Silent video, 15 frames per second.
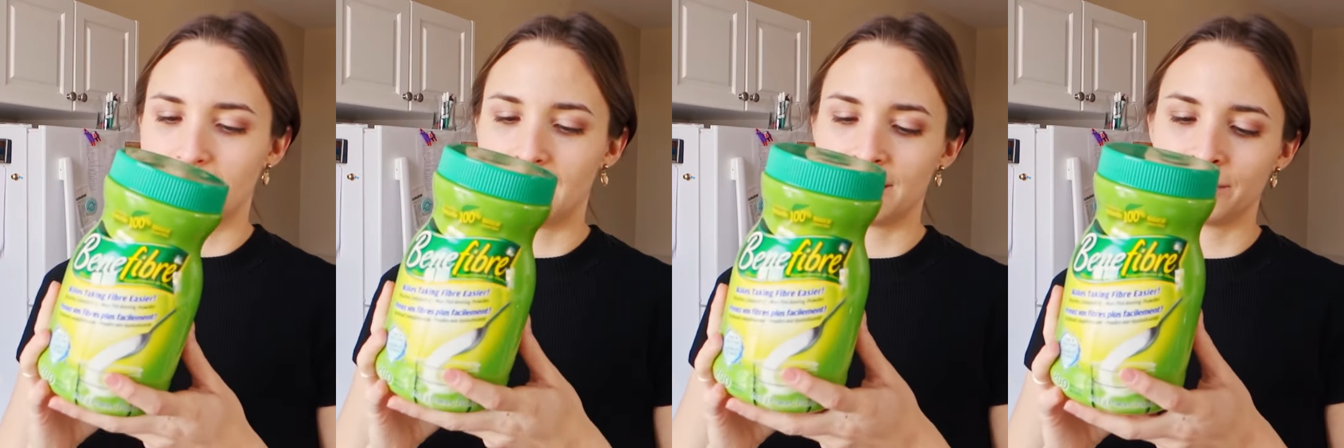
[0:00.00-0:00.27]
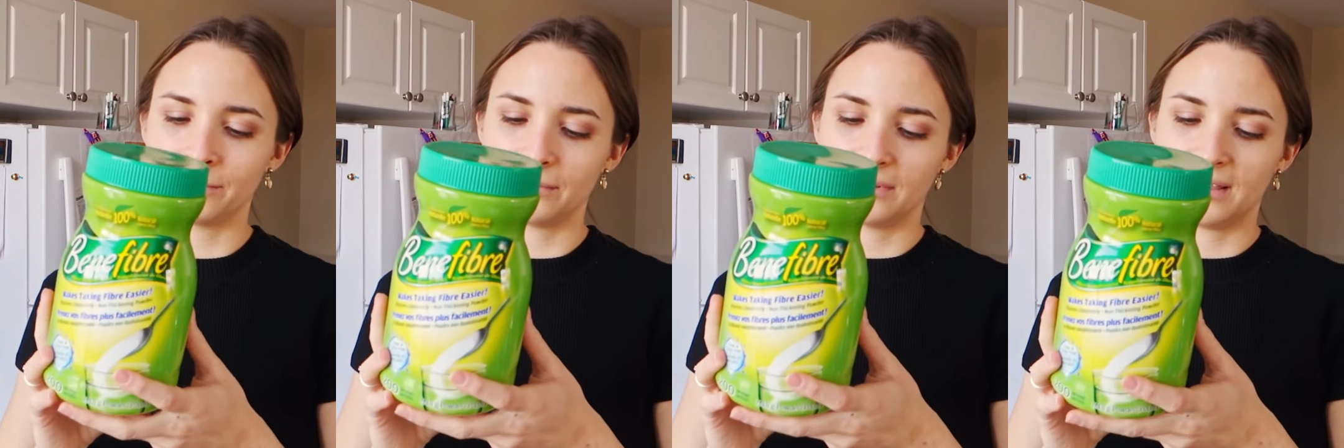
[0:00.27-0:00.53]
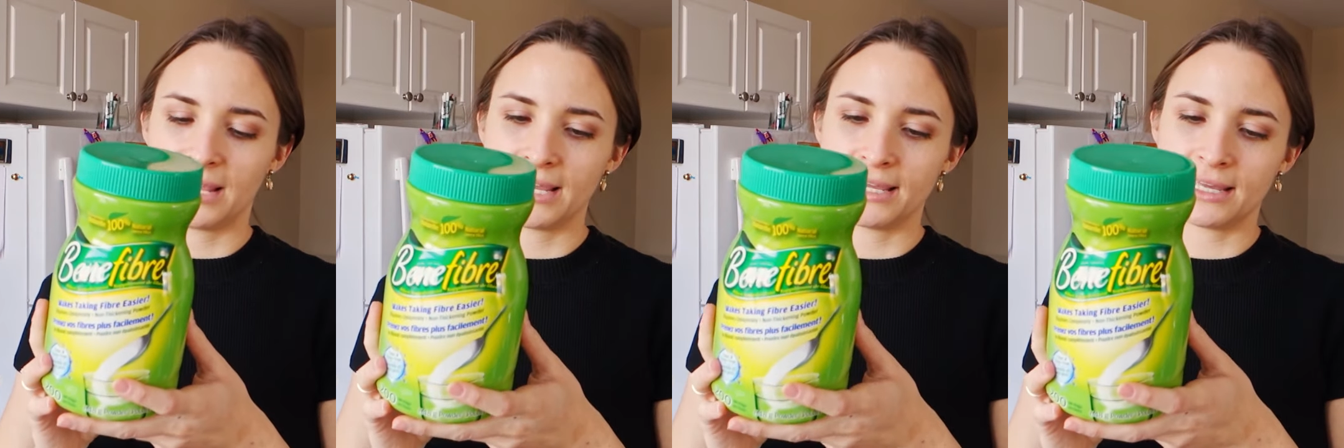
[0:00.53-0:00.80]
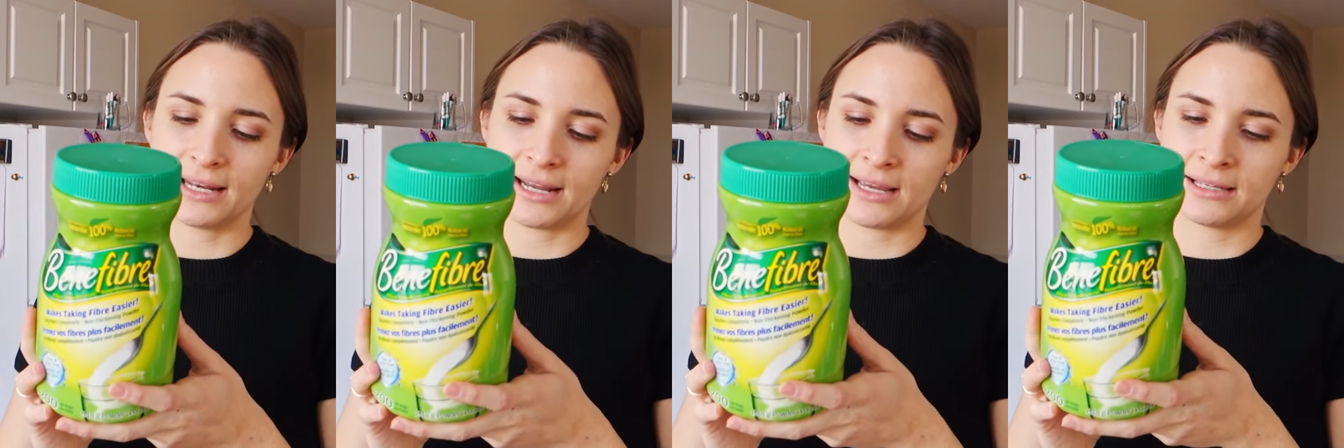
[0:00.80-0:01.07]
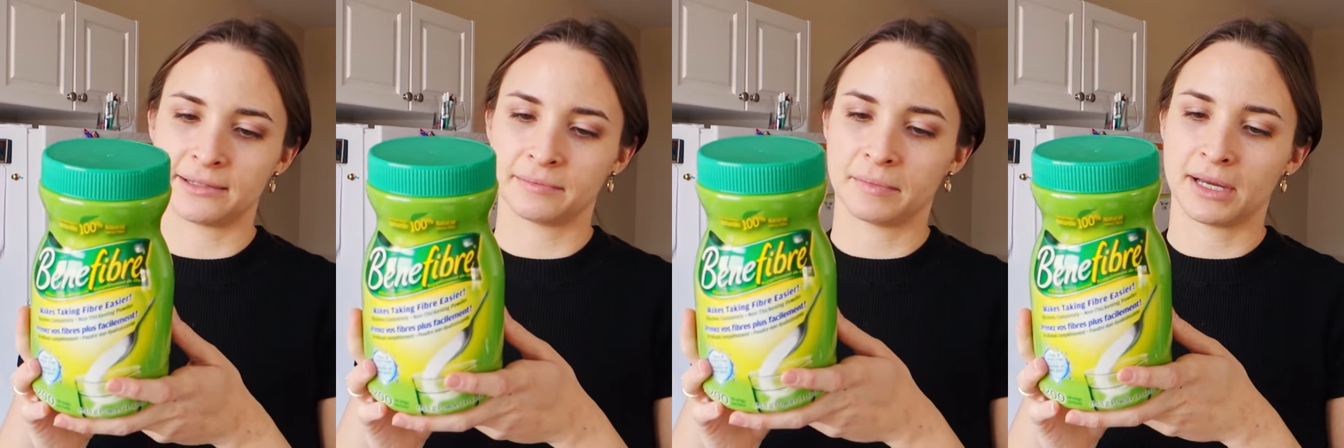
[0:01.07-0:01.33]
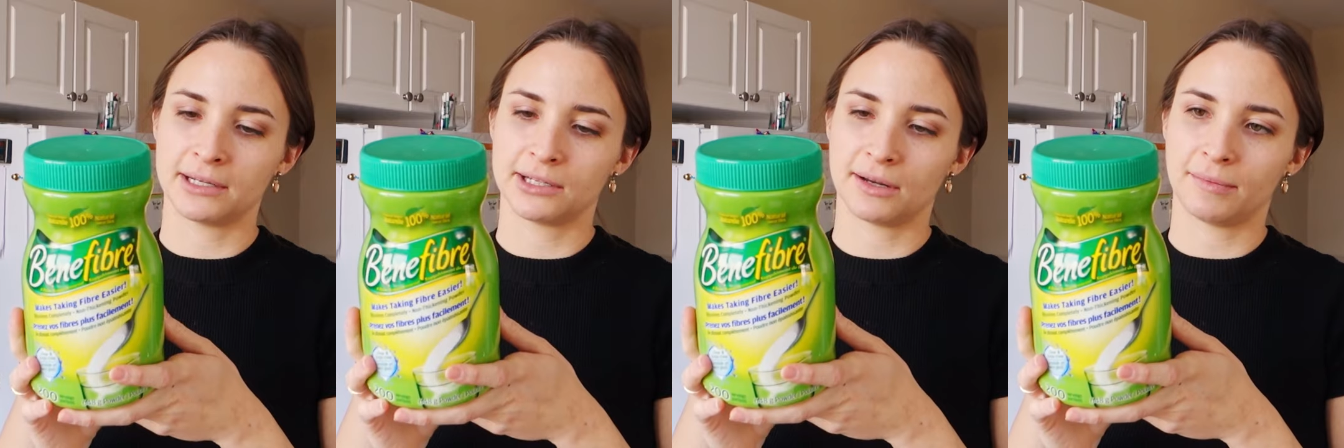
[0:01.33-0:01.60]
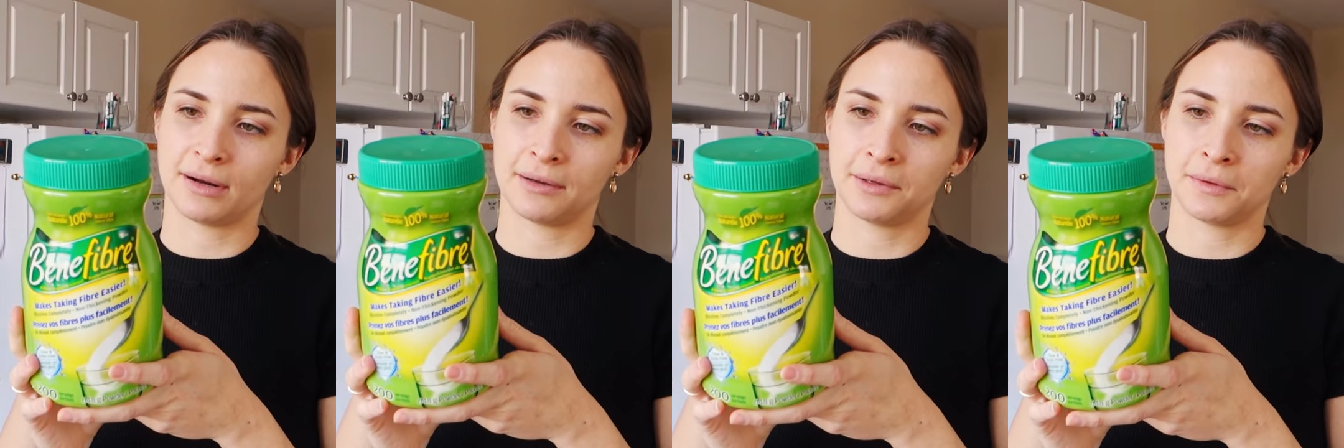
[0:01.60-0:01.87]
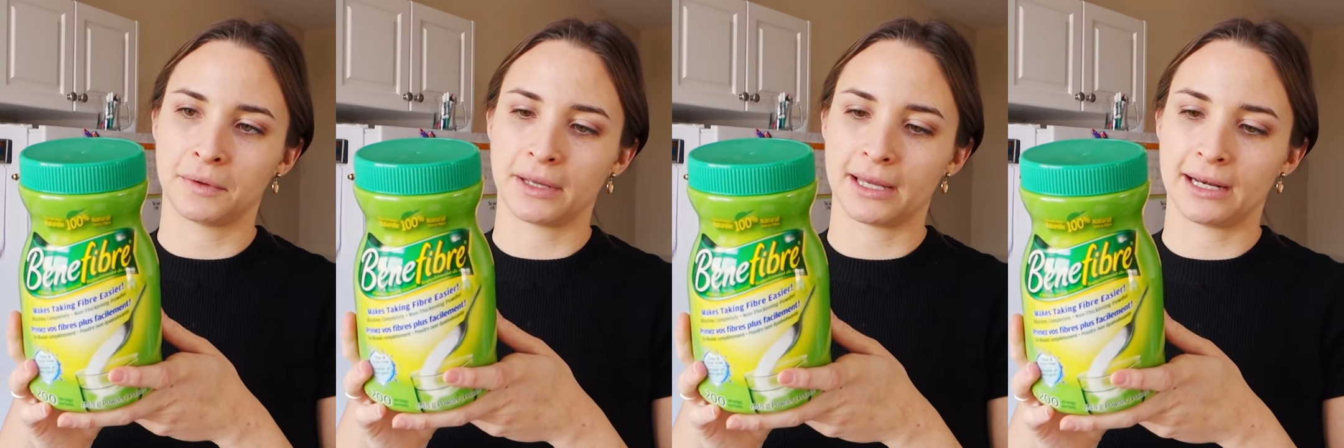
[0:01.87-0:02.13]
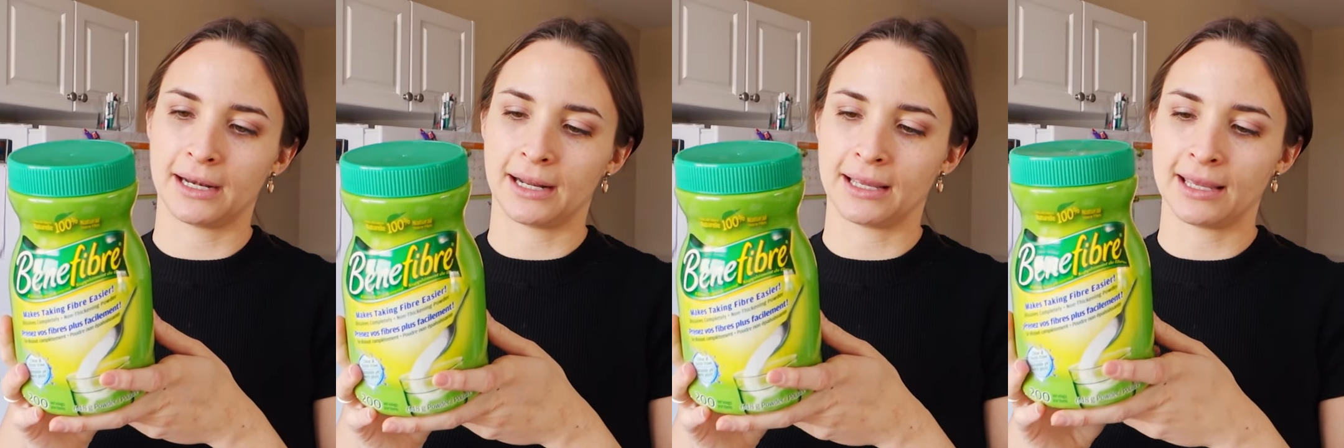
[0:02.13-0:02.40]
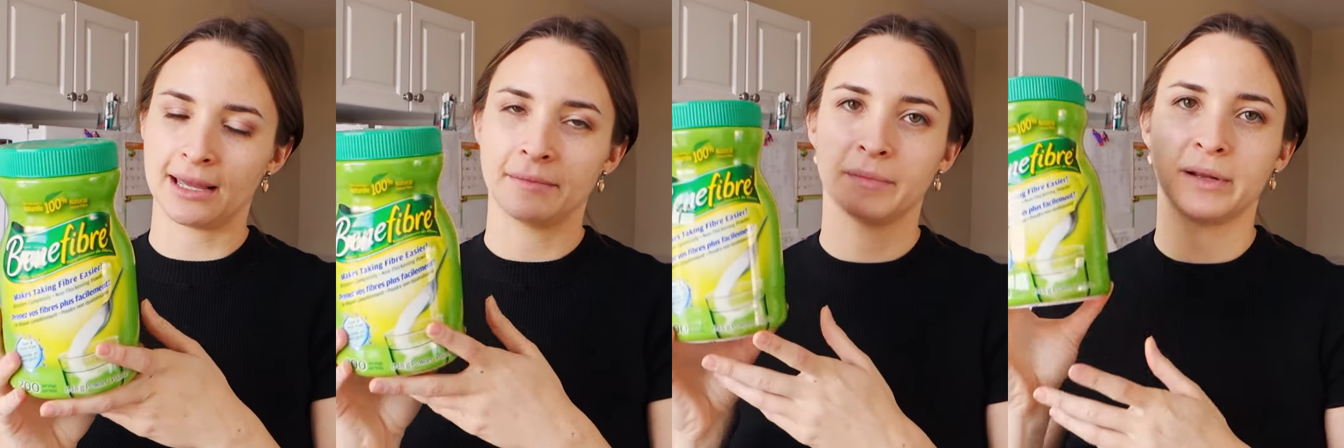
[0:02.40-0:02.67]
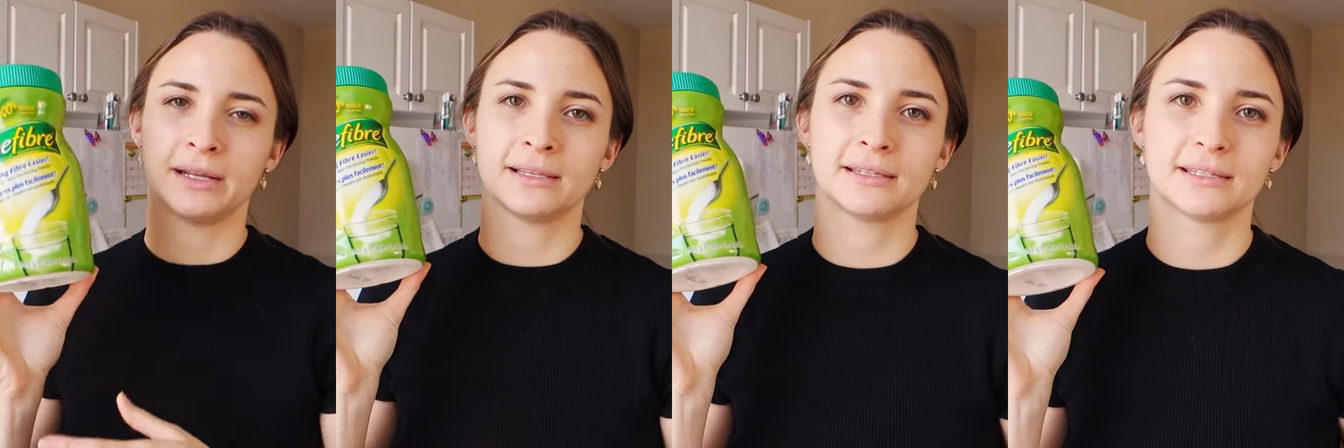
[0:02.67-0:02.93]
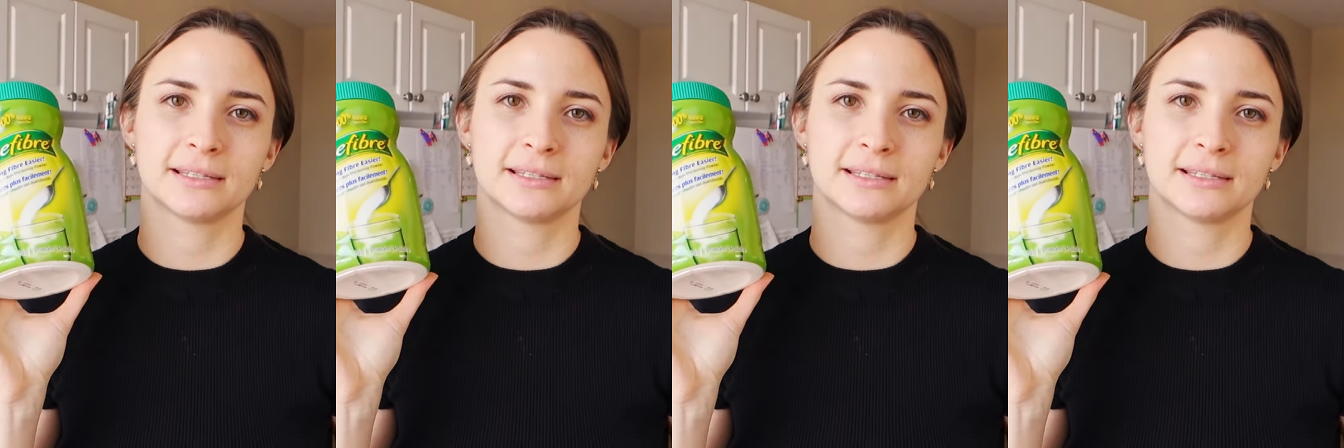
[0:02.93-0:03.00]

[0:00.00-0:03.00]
I don't like it as much. I probably won't get it again, but